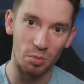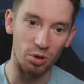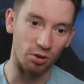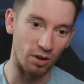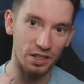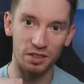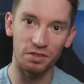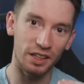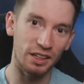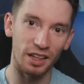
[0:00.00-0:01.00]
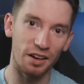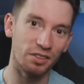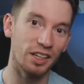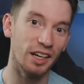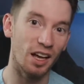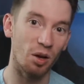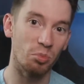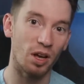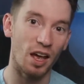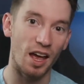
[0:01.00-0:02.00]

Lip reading: progressively leveling up